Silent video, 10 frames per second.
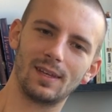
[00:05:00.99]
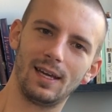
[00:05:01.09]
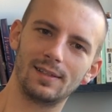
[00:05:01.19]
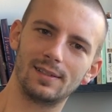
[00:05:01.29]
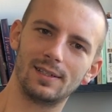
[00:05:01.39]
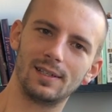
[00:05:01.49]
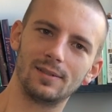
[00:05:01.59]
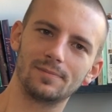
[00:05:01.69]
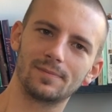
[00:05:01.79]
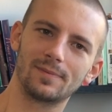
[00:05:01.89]

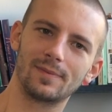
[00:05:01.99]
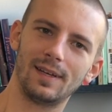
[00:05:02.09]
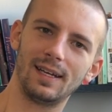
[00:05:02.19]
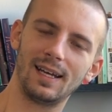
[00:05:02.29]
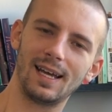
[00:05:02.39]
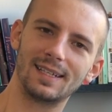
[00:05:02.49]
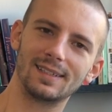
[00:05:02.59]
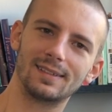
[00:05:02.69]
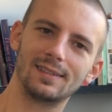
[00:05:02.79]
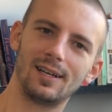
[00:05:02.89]
And And I like
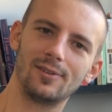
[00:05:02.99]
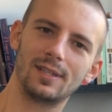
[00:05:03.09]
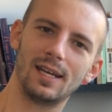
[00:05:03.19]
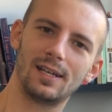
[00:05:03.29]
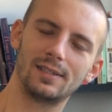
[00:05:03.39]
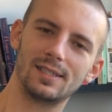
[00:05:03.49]
it how they are